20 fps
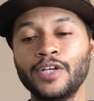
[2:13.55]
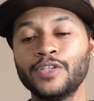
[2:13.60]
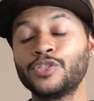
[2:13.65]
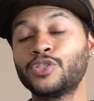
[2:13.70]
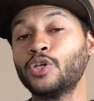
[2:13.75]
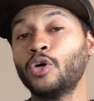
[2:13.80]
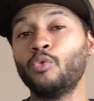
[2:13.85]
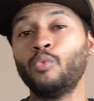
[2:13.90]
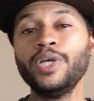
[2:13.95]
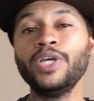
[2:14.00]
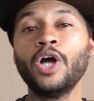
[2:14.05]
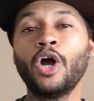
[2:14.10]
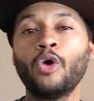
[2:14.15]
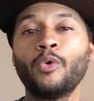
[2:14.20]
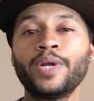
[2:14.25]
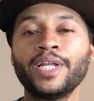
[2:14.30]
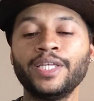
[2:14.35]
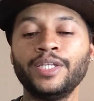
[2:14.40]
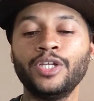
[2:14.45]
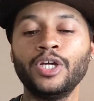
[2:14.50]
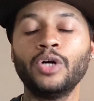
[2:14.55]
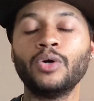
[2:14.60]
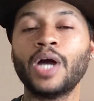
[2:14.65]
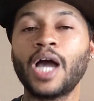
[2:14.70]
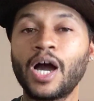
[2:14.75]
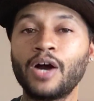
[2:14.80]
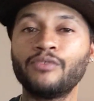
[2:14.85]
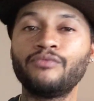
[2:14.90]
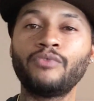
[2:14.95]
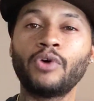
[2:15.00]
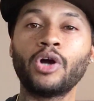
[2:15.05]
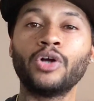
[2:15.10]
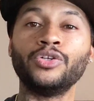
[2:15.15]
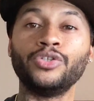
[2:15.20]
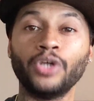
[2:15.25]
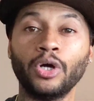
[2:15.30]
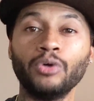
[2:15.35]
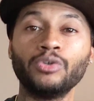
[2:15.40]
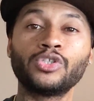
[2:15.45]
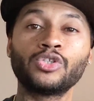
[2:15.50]
So we already know how far
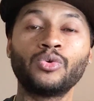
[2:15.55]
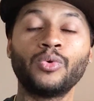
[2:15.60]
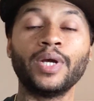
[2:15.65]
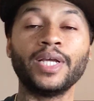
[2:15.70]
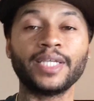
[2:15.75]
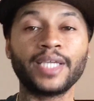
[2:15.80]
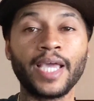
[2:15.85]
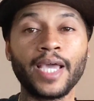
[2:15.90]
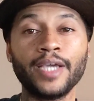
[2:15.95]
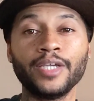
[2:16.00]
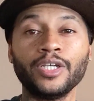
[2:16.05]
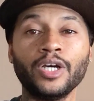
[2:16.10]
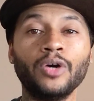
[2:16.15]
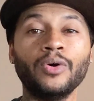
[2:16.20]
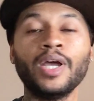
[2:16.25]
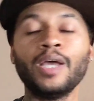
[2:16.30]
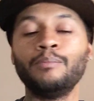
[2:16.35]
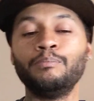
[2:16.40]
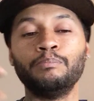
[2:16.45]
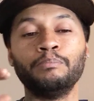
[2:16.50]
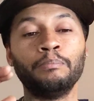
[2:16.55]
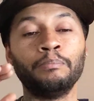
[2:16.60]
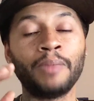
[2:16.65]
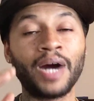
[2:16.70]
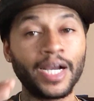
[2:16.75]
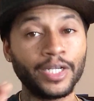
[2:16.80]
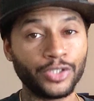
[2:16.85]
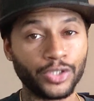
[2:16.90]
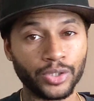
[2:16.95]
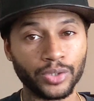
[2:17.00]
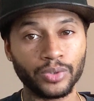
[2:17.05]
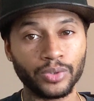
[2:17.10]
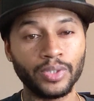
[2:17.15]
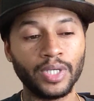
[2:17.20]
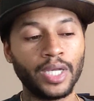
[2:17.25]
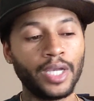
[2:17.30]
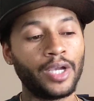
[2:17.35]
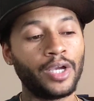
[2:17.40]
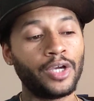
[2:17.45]
Dogecoin can go. And mind you,